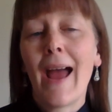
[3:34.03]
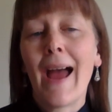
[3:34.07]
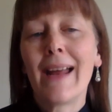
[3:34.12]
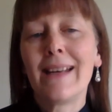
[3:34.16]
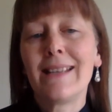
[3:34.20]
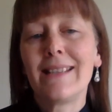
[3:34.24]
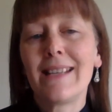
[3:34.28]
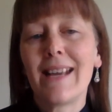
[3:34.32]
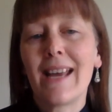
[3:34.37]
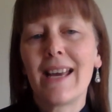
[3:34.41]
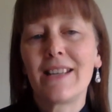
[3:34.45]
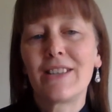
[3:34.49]

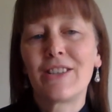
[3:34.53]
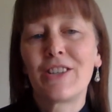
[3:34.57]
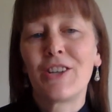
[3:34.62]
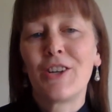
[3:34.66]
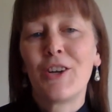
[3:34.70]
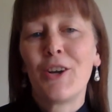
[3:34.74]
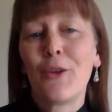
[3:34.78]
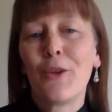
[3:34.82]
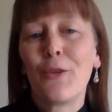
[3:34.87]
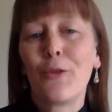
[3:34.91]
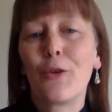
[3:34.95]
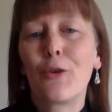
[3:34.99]
And yet,
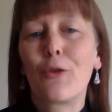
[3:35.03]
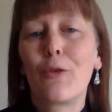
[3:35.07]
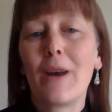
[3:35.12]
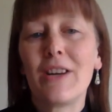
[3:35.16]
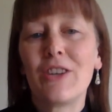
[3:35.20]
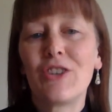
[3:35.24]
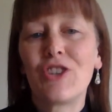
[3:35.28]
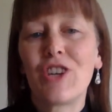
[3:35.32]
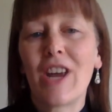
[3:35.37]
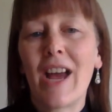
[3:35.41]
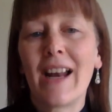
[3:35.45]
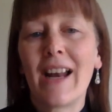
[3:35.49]
the
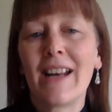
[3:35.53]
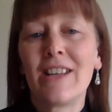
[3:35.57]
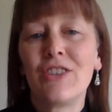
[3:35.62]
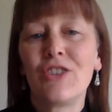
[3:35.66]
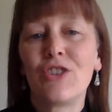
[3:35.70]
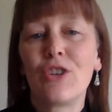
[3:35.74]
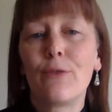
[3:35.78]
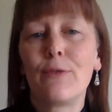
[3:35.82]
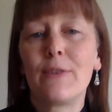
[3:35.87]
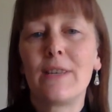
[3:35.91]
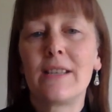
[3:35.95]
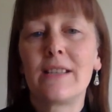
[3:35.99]
great
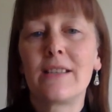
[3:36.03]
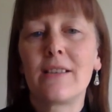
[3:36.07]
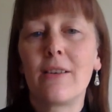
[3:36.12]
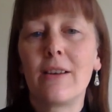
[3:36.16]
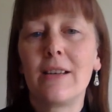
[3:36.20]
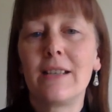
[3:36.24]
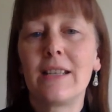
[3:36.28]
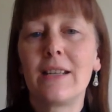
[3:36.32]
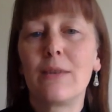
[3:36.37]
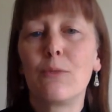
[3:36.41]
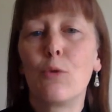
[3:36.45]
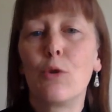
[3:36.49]
challenge of
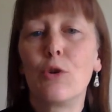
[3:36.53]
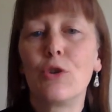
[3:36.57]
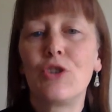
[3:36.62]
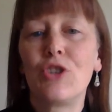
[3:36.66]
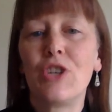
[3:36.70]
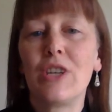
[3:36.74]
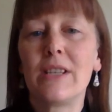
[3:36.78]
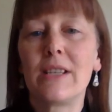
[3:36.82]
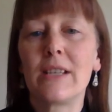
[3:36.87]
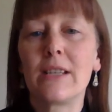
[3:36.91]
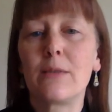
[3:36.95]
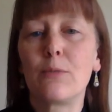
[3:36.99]
deciding what
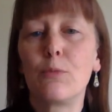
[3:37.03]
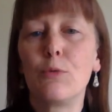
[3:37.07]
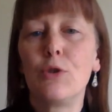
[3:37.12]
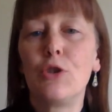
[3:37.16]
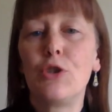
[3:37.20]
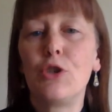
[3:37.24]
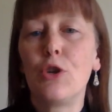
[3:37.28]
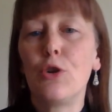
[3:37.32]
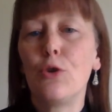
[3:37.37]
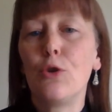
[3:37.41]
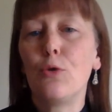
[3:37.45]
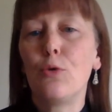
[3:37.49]
Jesus
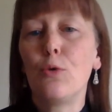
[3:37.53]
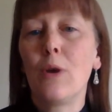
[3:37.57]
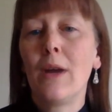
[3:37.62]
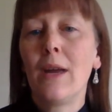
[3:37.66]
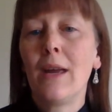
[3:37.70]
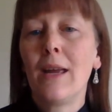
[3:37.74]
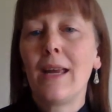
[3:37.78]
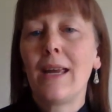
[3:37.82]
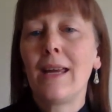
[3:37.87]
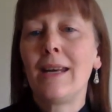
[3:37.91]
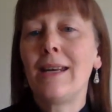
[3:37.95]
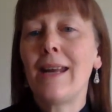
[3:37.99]
would do
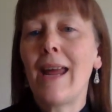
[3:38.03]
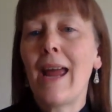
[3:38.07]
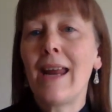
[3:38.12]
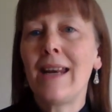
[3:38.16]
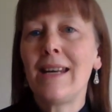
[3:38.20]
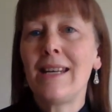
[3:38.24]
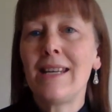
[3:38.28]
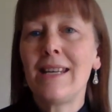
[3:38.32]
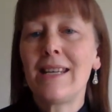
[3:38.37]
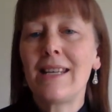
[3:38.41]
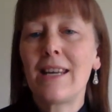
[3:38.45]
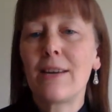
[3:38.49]
in
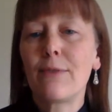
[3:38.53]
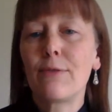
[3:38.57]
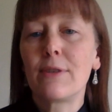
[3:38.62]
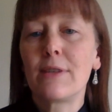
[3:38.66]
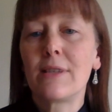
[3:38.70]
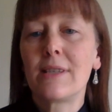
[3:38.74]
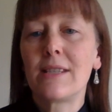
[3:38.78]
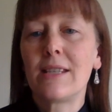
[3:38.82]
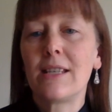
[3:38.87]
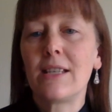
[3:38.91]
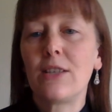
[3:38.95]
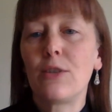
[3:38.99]
any
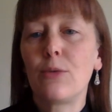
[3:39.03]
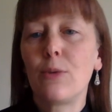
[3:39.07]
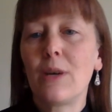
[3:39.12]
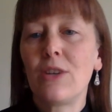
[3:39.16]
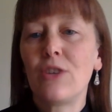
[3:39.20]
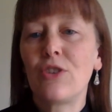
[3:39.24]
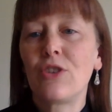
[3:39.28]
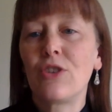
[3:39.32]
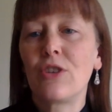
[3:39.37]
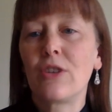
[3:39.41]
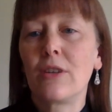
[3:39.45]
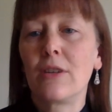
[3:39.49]
given
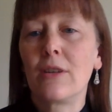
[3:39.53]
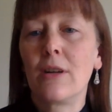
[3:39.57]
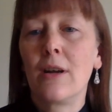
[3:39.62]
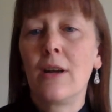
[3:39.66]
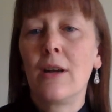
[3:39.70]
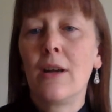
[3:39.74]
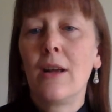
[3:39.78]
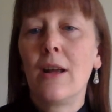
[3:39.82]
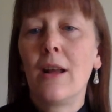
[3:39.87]
situation